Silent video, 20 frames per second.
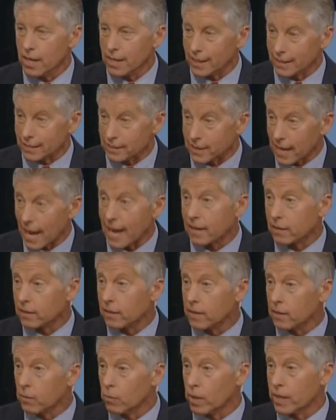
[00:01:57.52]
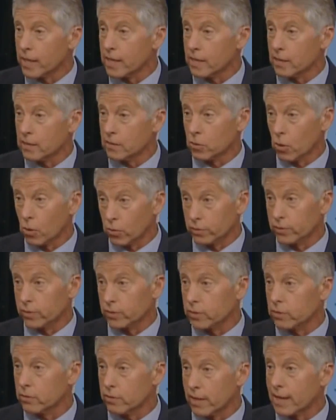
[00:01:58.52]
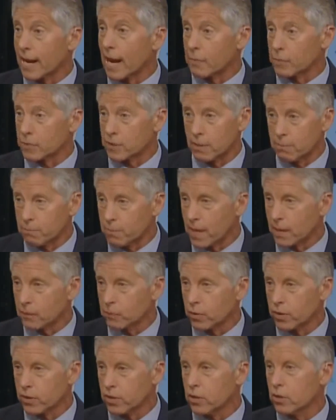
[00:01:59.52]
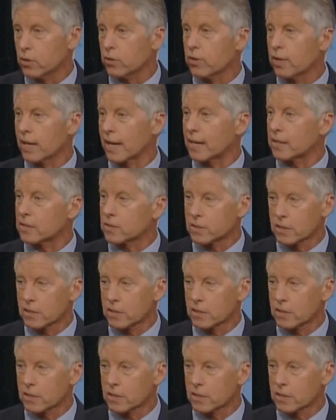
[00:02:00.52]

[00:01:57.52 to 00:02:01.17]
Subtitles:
exactly what he told her to, that I was in bed with you. They got